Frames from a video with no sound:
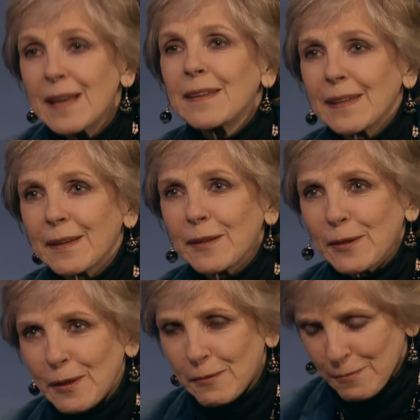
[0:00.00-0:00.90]
The,
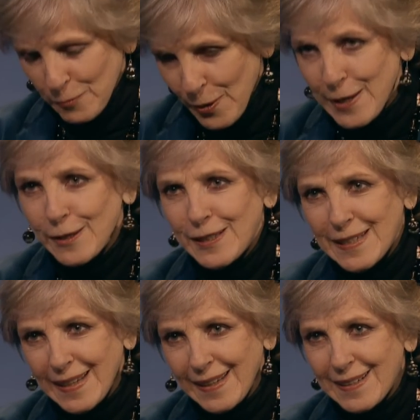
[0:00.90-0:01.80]
the way to
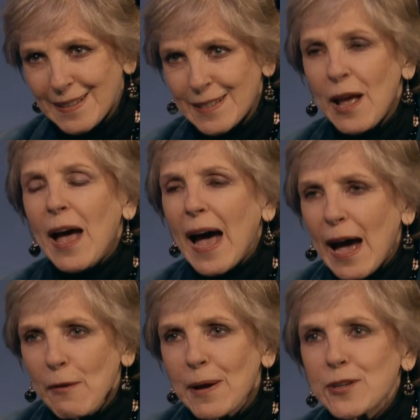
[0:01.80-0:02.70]
say it is,
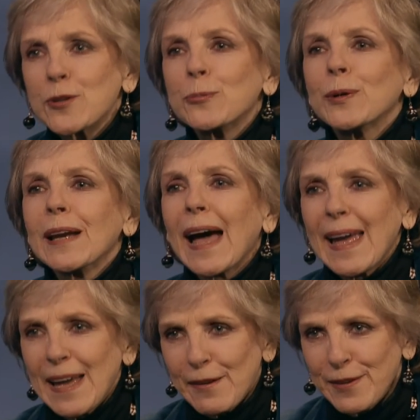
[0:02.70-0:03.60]
how much will I
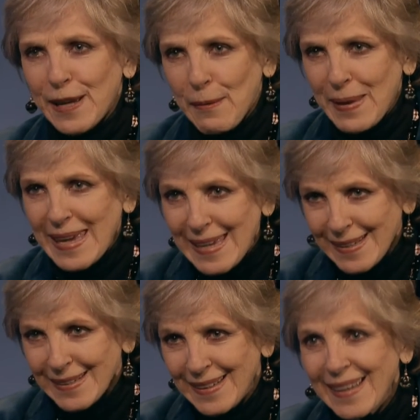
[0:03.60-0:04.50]
have coming
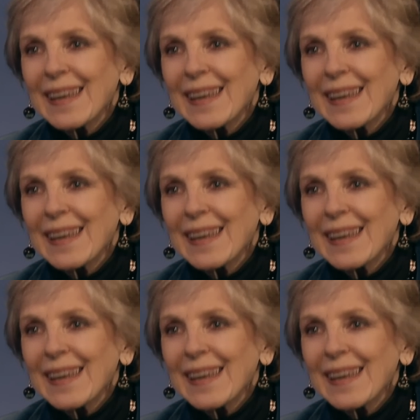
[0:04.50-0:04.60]
in,